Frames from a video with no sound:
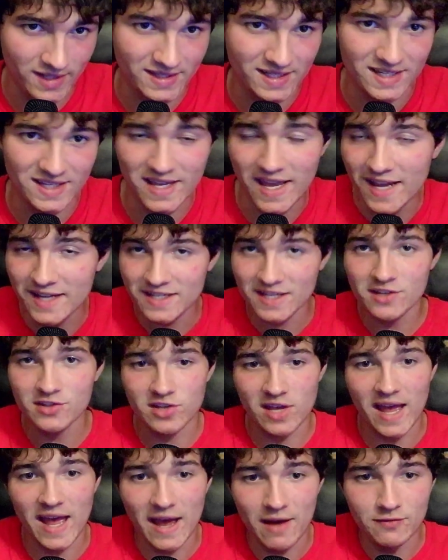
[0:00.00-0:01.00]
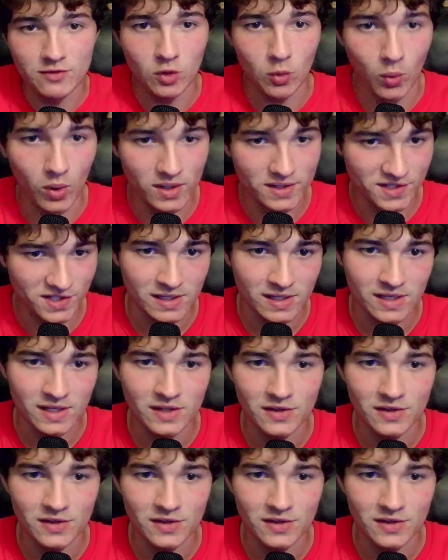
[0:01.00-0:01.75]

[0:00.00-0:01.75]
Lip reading: The Yankees have the 1 seed.